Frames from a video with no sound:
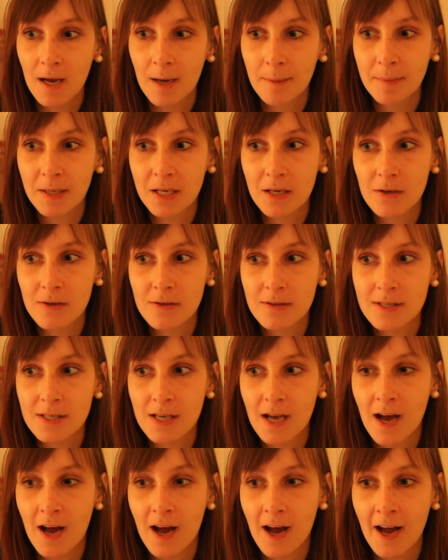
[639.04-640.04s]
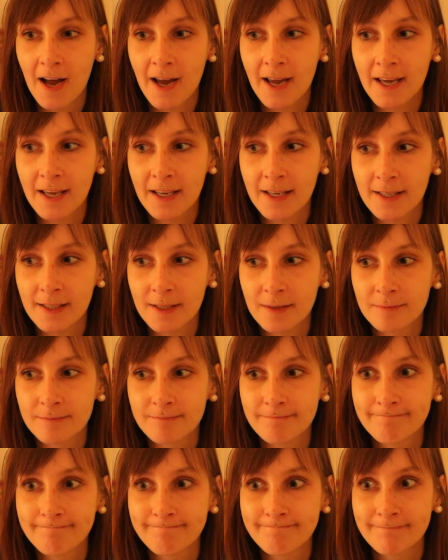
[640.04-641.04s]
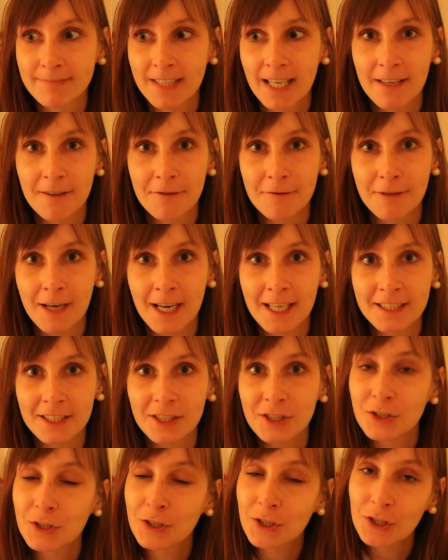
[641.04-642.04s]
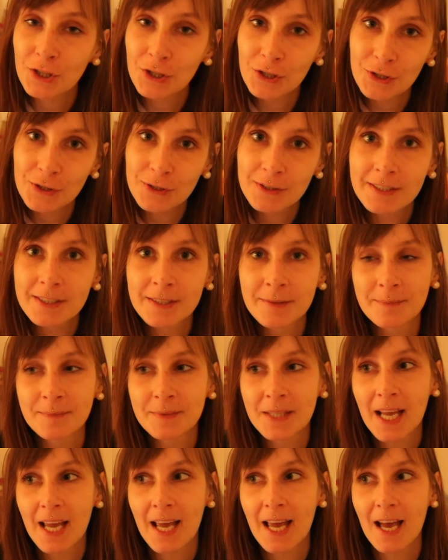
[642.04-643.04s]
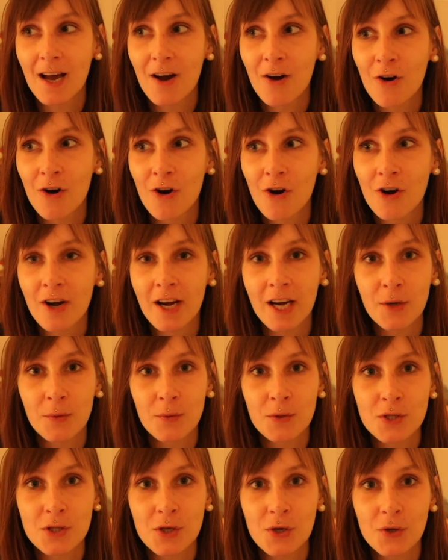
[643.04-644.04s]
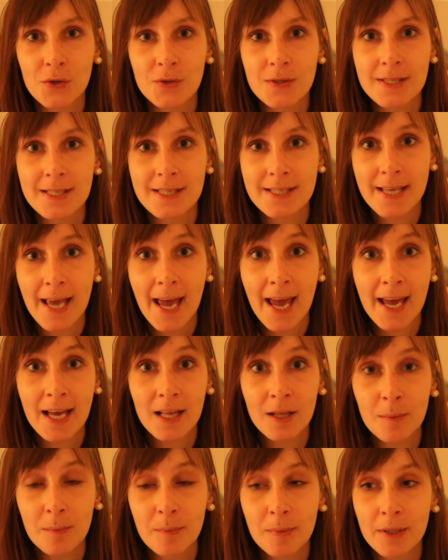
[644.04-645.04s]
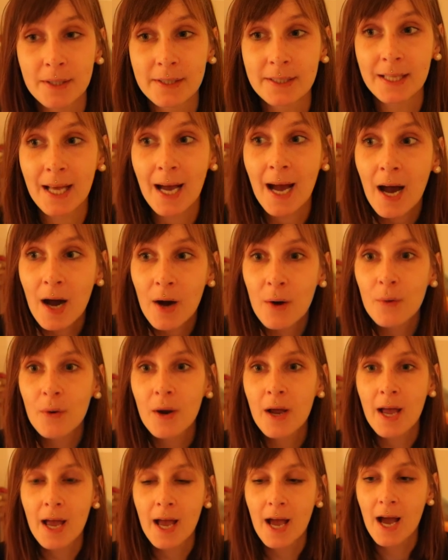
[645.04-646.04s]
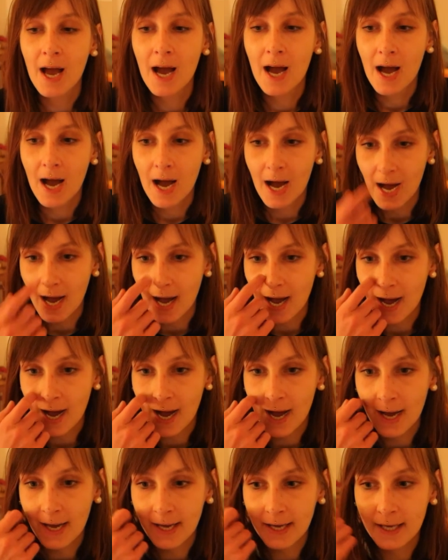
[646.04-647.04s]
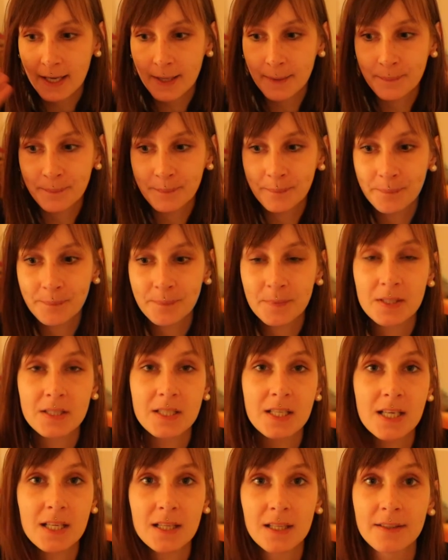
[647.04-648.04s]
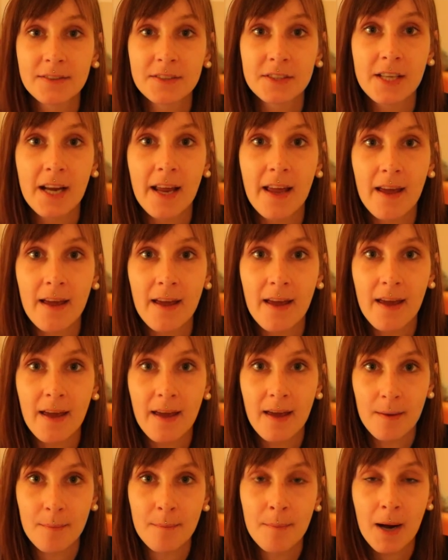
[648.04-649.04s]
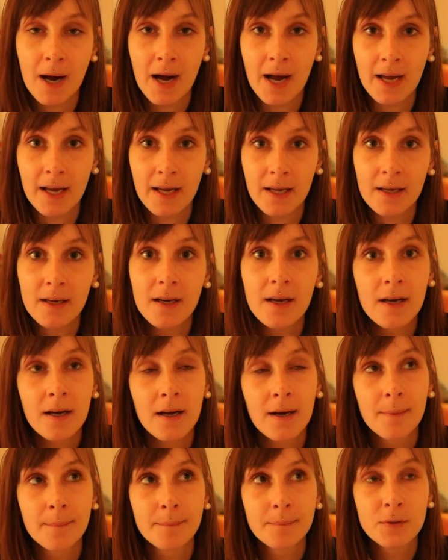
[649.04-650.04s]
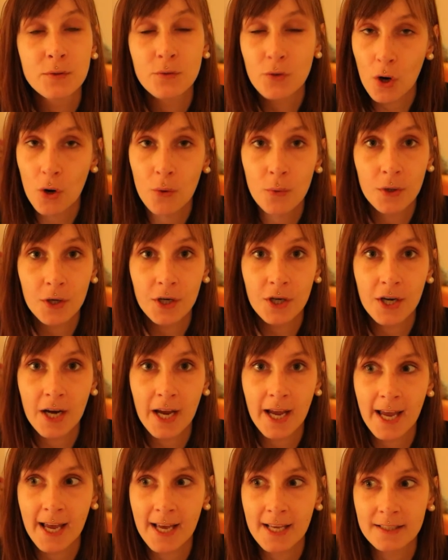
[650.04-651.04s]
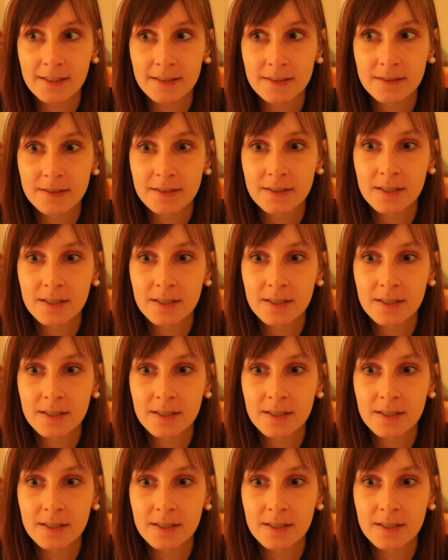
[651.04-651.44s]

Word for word: because I find it cute, or it was on sale, but now I decluttered my drawer and